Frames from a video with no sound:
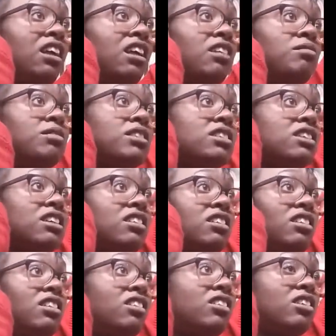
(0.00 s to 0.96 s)
I'm just gonna
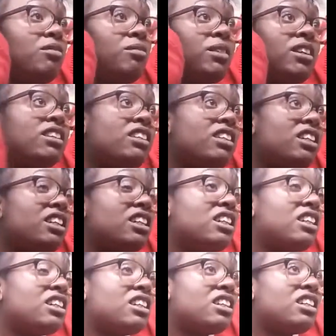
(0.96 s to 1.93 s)
go up under
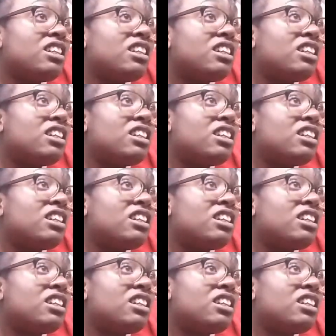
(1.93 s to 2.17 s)
here